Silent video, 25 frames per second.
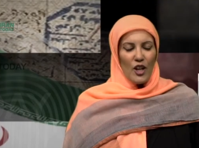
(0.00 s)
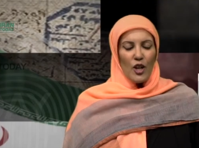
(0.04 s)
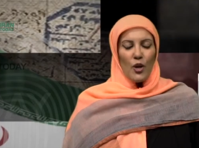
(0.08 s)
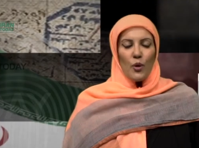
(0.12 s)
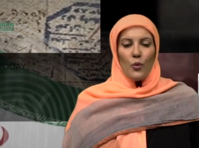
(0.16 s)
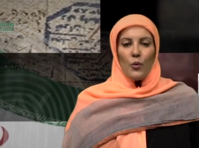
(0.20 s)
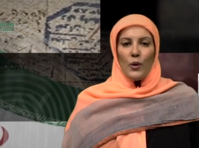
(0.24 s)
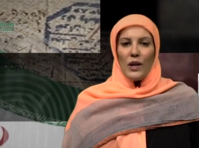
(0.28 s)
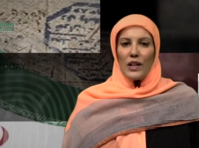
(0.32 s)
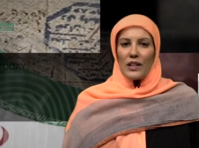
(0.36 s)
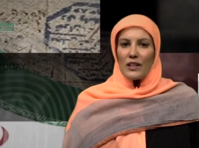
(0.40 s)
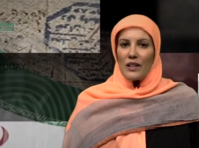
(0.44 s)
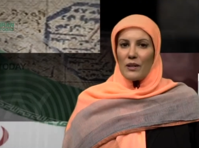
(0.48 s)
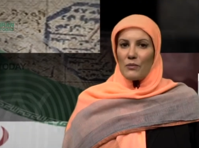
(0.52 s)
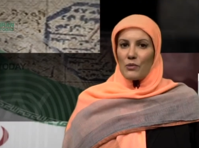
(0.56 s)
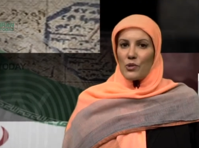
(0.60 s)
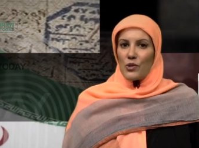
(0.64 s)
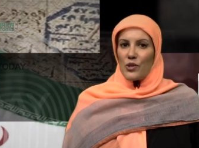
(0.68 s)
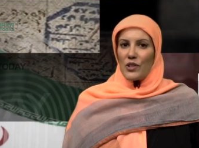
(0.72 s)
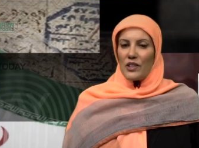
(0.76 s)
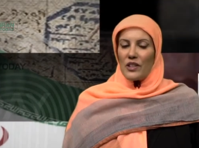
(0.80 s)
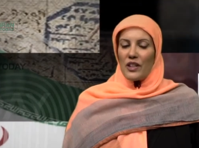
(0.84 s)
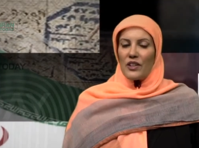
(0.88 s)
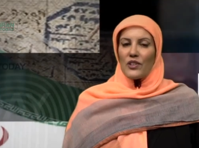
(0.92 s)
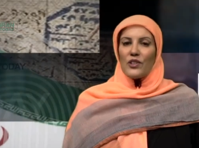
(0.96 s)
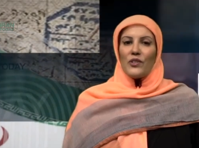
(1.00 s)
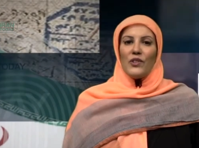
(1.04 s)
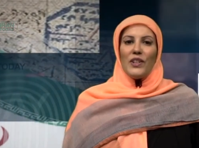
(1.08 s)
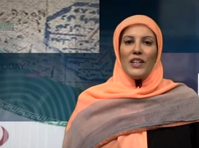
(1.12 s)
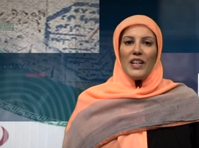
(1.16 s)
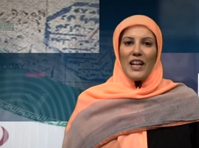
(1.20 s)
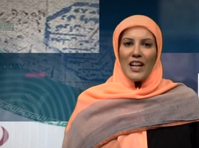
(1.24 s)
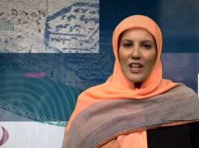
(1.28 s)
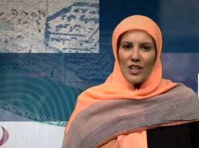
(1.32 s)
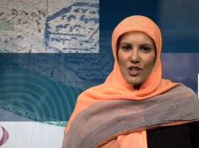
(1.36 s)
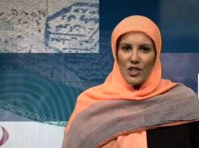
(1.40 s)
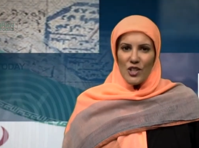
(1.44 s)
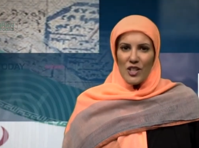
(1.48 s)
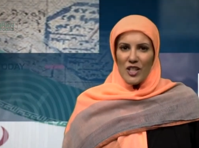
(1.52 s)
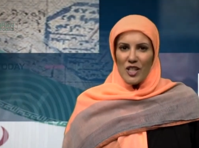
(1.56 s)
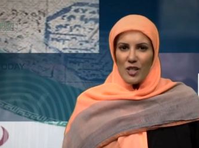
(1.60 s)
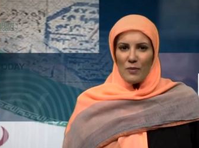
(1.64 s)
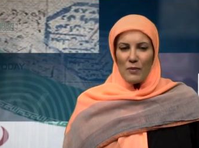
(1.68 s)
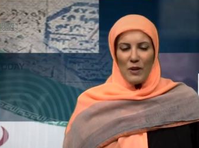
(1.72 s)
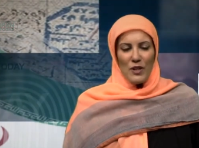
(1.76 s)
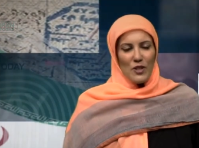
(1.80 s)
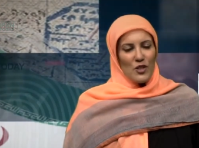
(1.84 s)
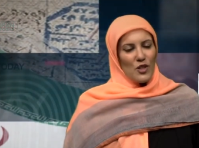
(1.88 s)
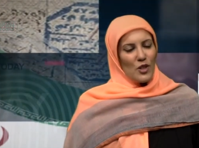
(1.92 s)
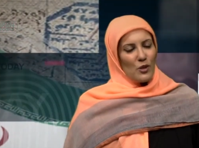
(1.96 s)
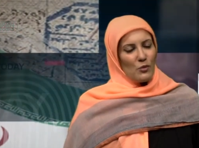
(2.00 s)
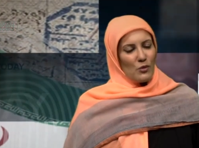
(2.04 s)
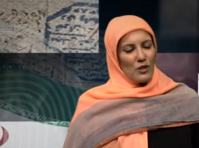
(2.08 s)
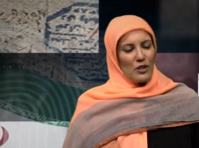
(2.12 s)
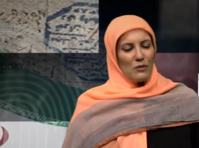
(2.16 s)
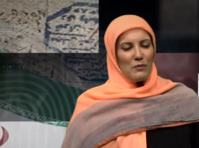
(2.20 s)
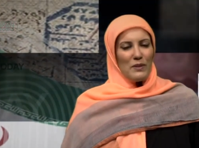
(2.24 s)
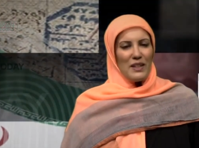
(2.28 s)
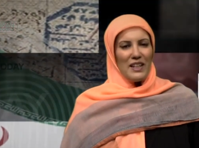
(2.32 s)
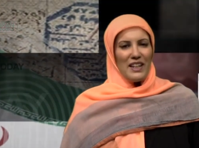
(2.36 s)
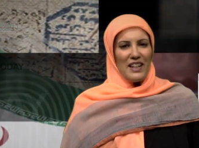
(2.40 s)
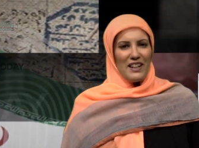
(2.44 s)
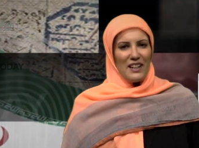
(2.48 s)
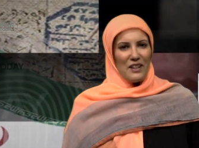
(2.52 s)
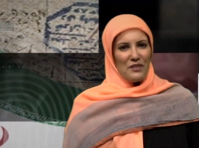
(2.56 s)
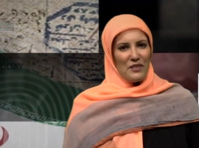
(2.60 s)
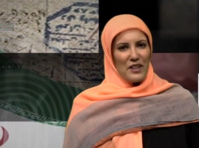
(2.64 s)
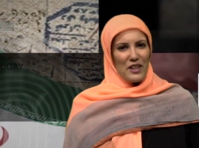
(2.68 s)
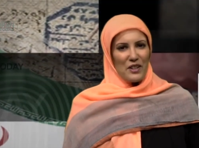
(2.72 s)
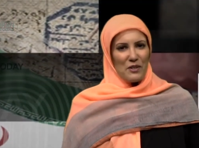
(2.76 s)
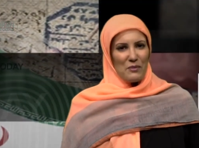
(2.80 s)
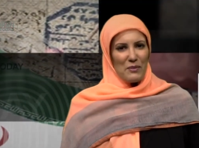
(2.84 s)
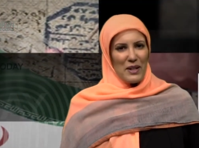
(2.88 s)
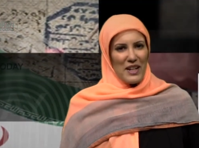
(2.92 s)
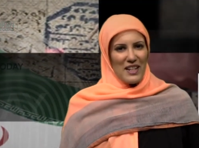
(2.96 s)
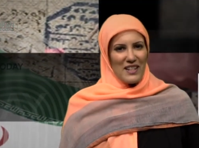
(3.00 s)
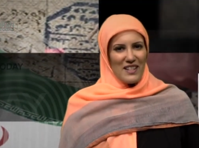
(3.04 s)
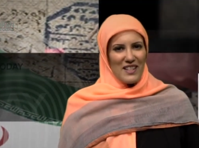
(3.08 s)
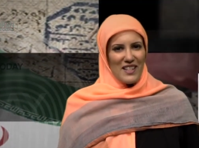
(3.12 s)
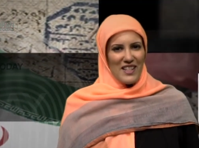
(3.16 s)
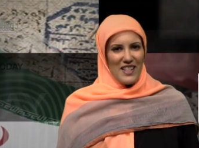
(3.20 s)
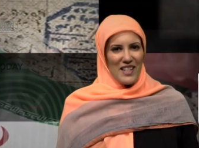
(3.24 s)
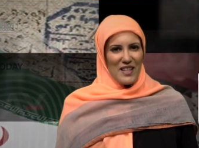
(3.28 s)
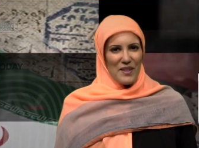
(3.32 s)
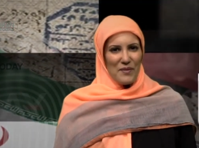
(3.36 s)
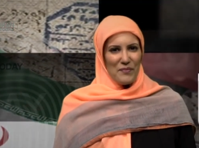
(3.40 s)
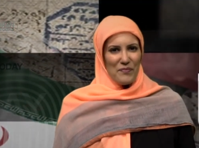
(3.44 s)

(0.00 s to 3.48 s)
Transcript: Welcome to another election special with me, Leila Faramarzi.